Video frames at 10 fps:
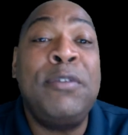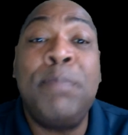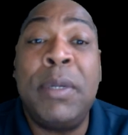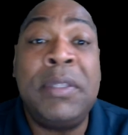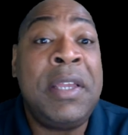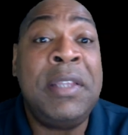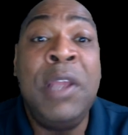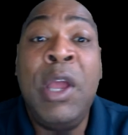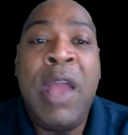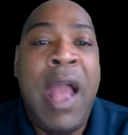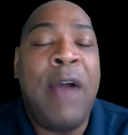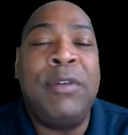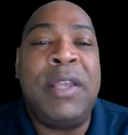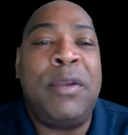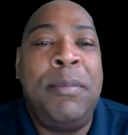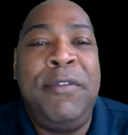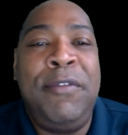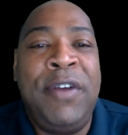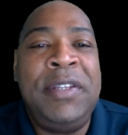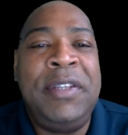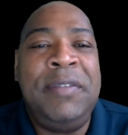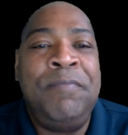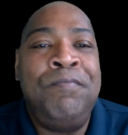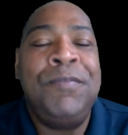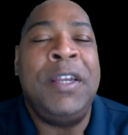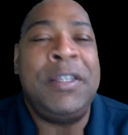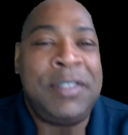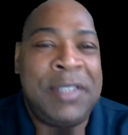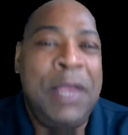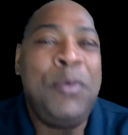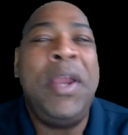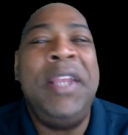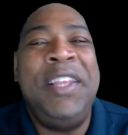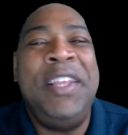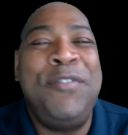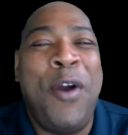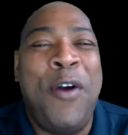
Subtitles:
But then how's that going to be funded? the same way LIV Golf